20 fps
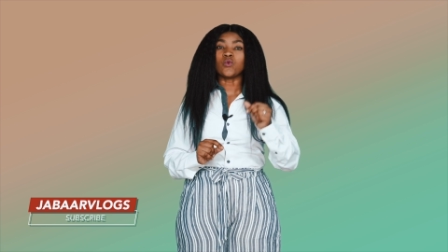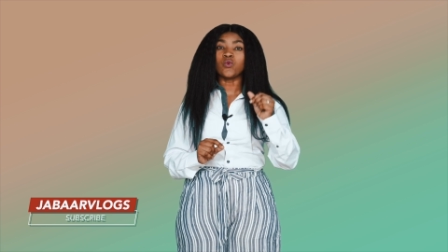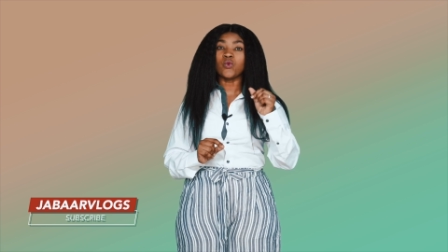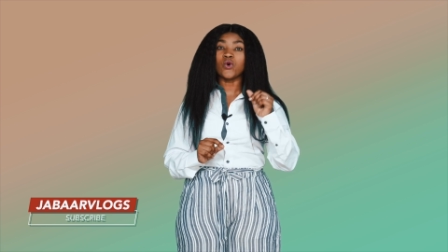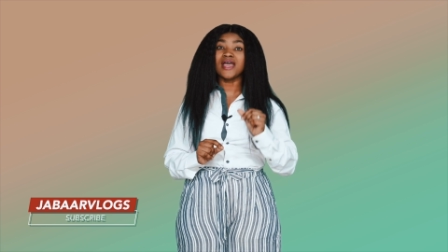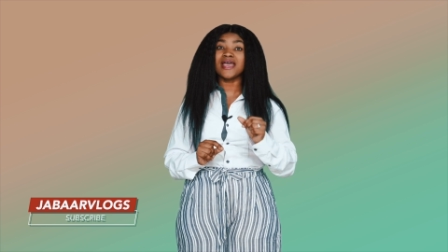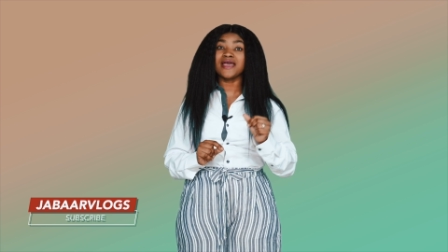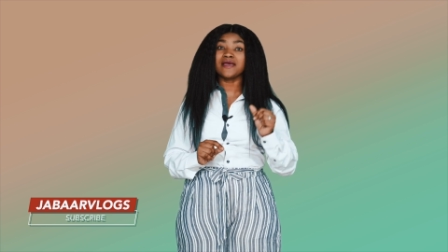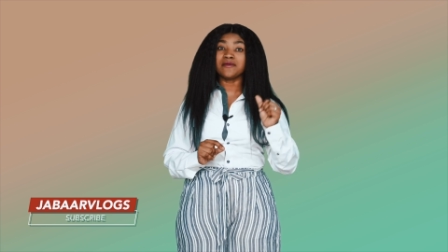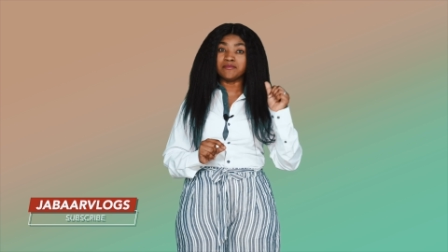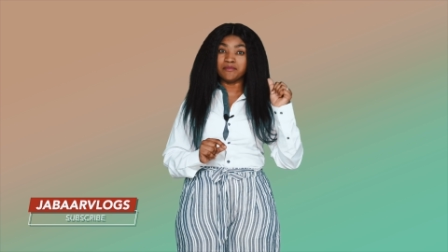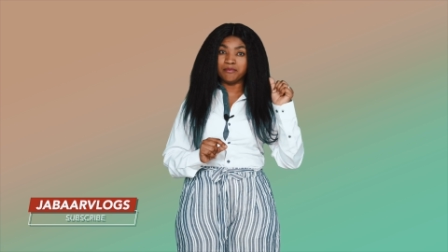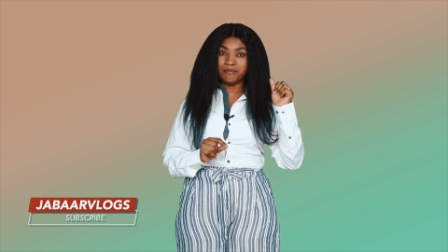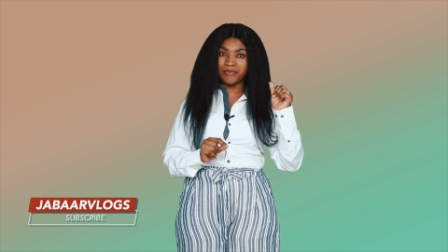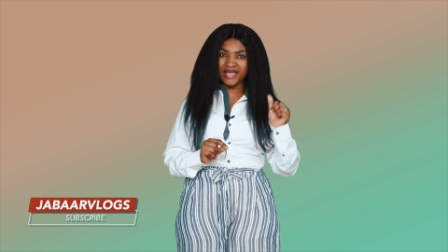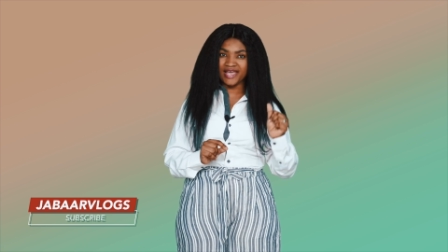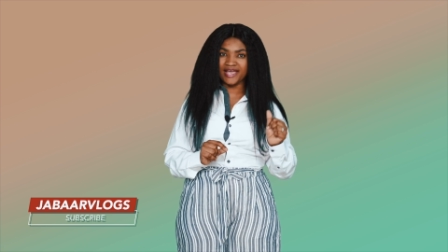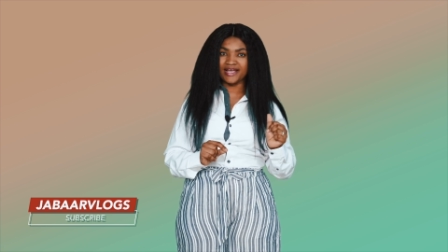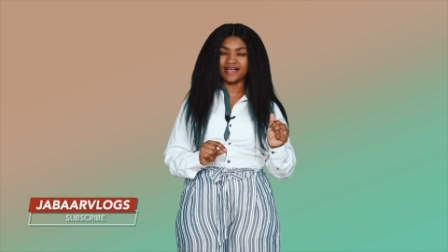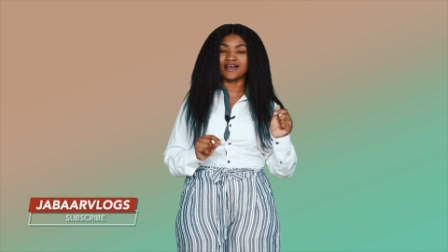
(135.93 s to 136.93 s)
way
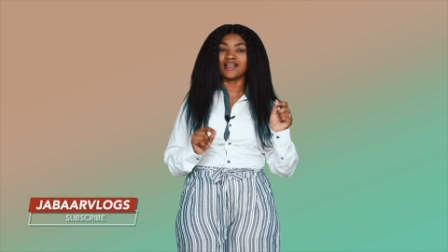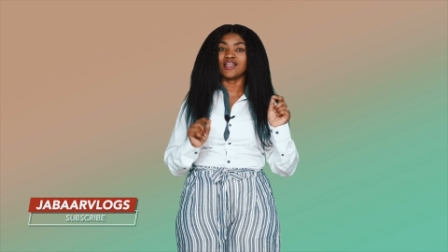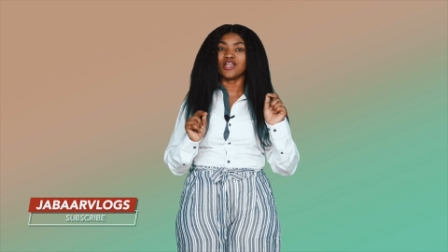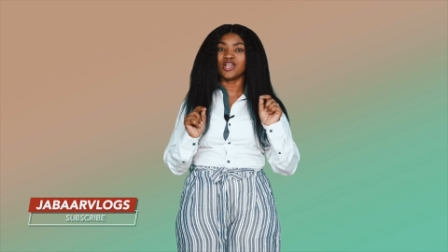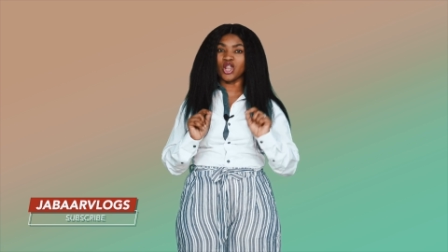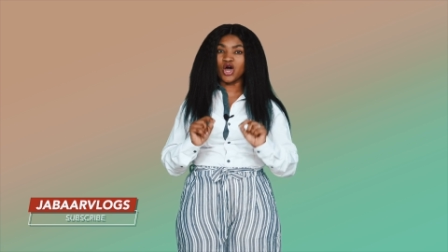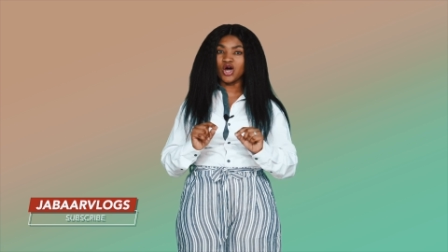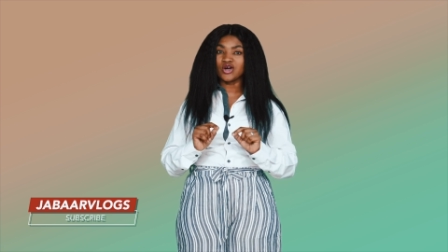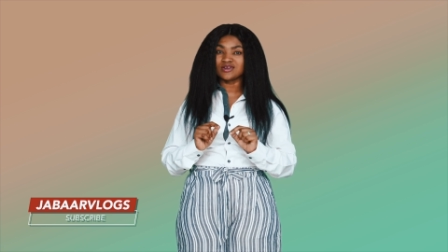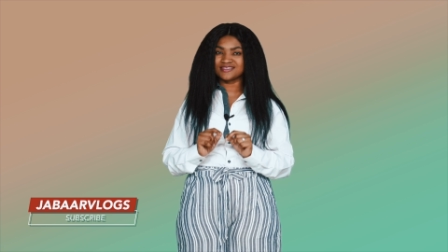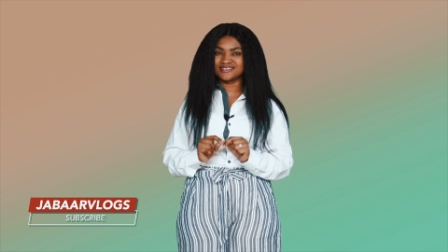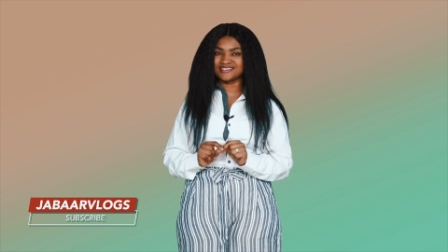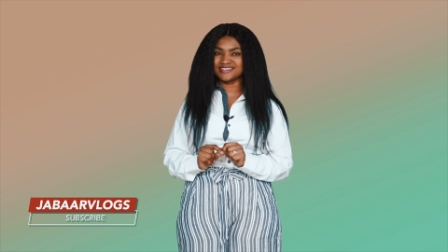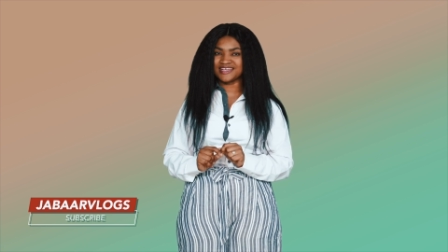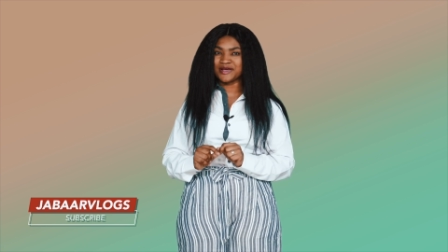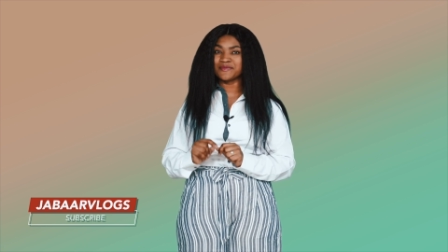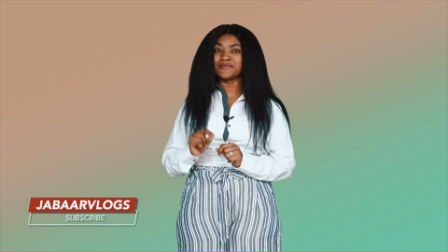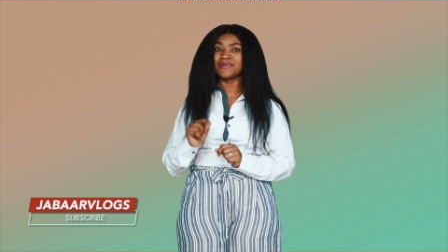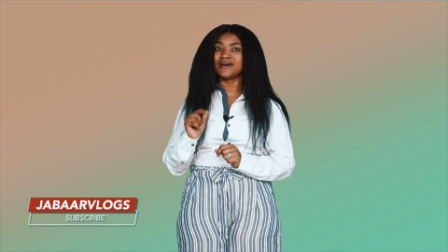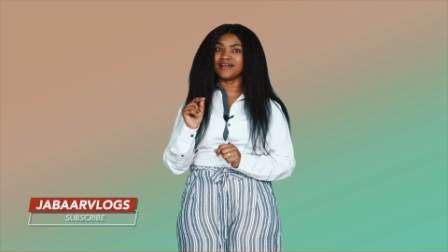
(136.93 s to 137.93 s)
back, long
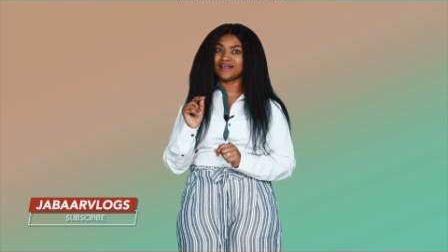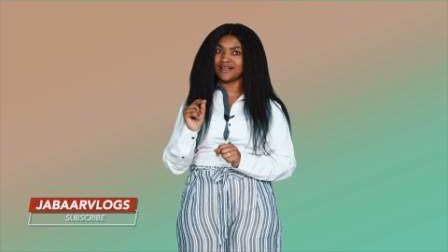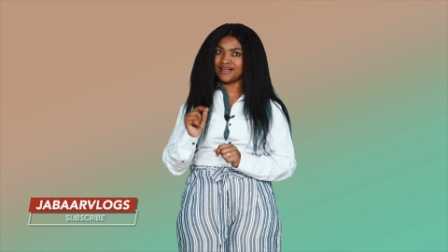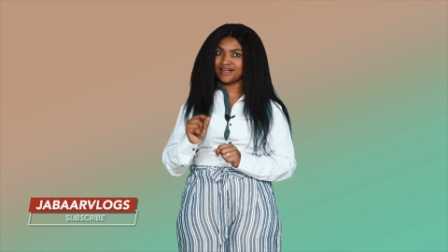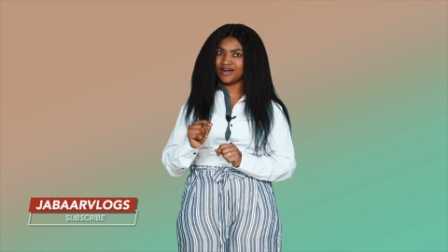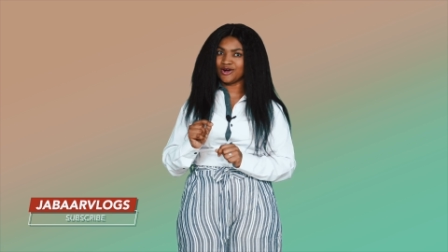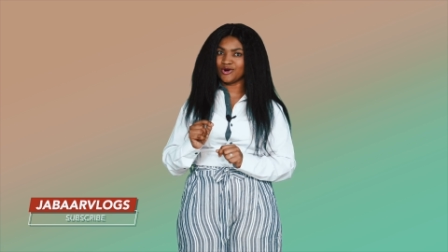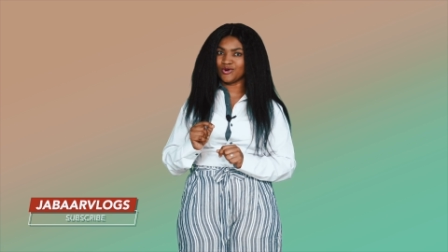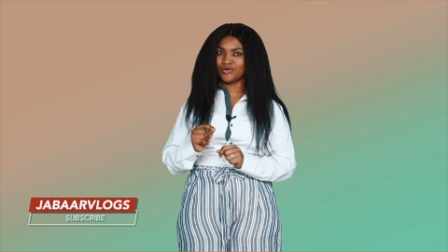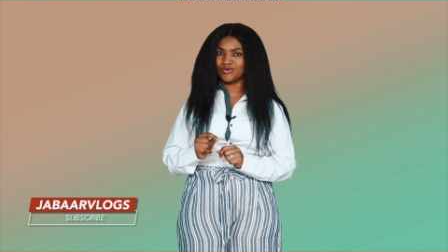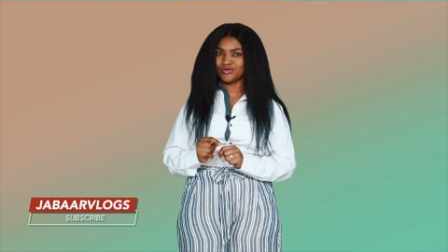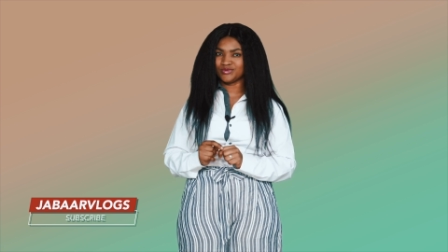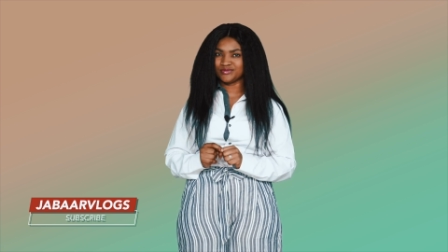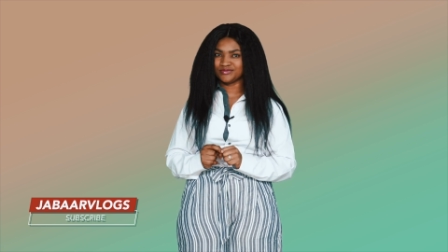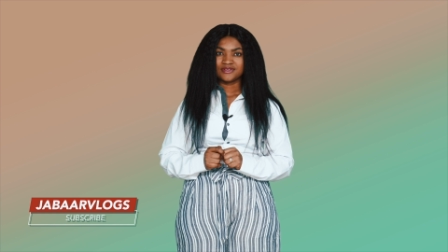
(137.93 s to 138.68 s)
time ago.